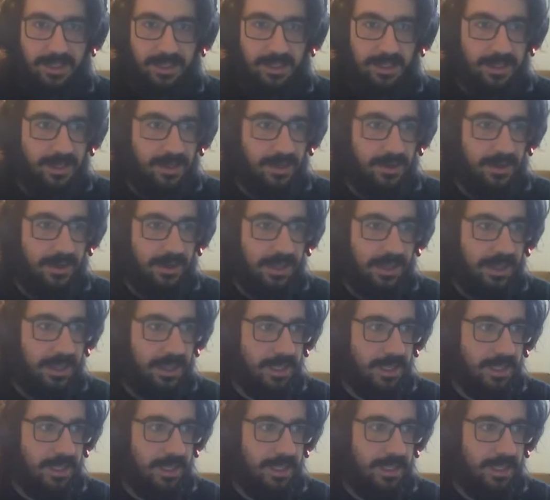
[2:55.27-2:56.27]
during
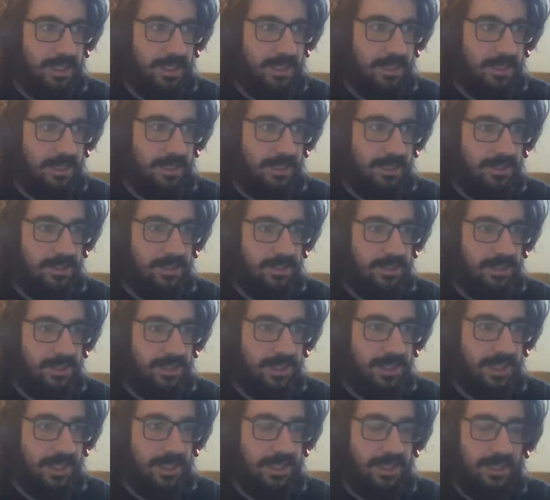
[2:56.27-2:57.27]
uh,
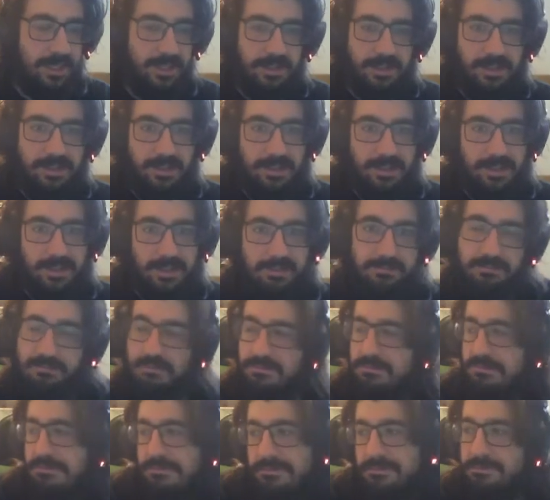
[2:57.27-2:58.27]
just like
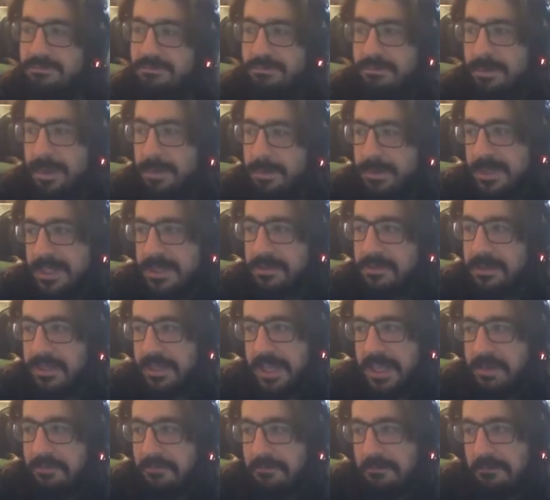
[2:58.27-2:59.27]
people seem to
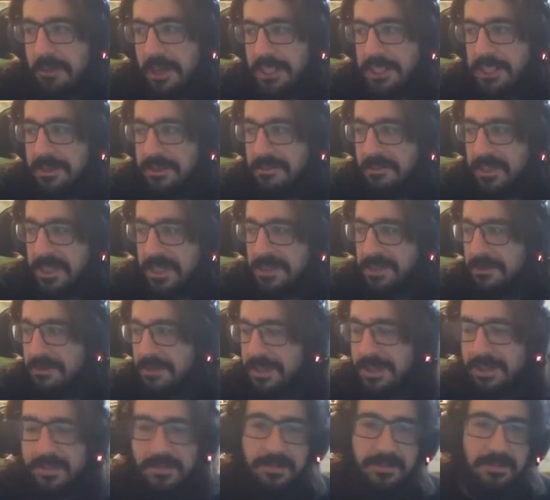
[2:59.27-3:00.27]
like watching me
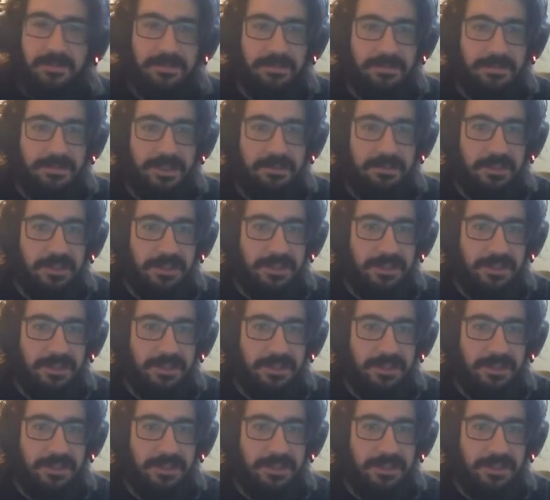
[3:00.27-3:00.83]
stream doing